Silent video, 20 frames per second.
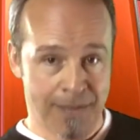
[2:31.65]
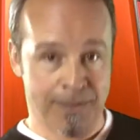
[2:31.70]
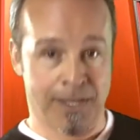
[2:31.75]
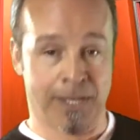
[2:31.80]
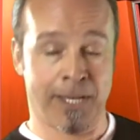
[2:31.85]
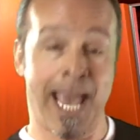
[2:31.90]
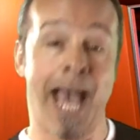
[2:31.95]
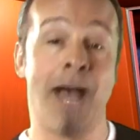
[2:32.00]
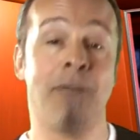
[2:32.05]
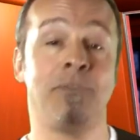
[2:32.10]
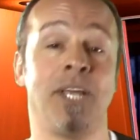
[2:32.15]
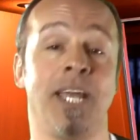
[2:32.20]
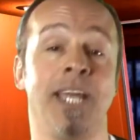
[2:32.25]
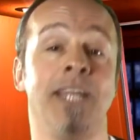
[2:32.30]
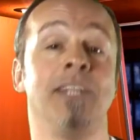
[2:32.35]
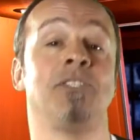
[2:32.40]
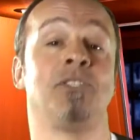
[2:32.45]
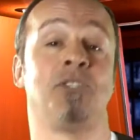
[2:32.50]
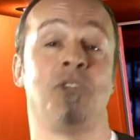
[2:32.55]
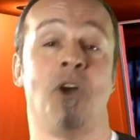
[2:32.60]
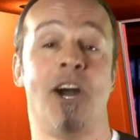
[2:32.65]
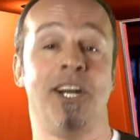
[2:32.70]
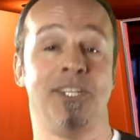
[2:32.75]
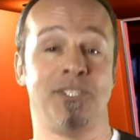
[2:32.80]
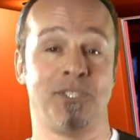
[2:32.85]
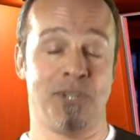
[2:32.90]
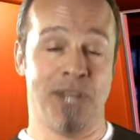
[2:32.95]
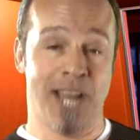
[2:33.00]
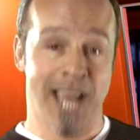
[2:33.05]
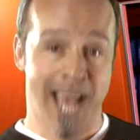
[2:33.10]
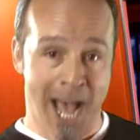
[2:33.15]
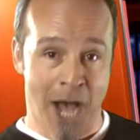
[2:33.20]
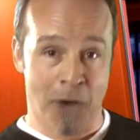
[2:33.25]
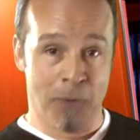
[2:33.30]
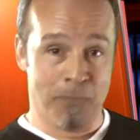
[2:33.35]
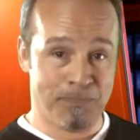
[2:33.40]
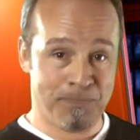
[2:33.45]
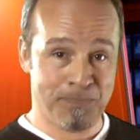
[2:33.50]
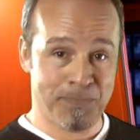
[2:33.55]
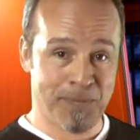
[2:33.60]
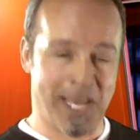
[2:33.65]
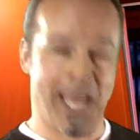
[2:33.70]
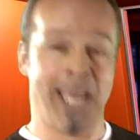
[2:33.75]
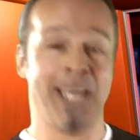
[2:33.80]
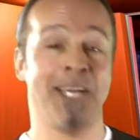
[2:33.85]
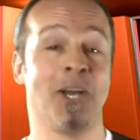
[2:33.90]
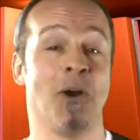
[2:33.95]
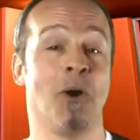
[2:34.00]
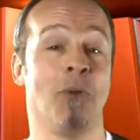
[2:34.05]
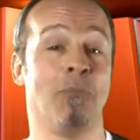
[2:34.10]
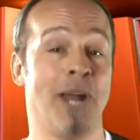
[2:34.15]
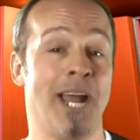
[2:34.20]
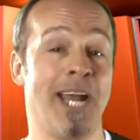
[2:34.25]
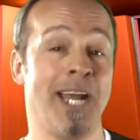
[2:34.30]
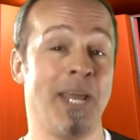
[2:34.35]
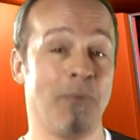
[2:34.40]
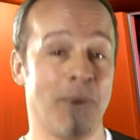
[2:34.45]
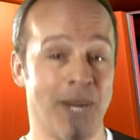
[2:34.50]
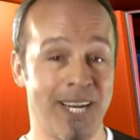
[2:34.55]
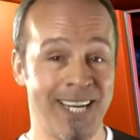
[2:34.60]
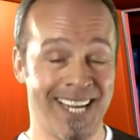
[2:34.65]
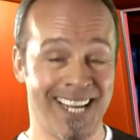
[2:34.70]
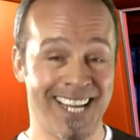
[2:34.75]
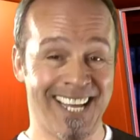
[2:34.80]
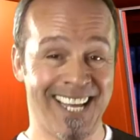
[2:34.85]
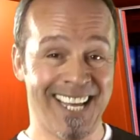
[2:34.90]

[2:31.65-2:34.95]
The counting starts now. King Cobra, anyone?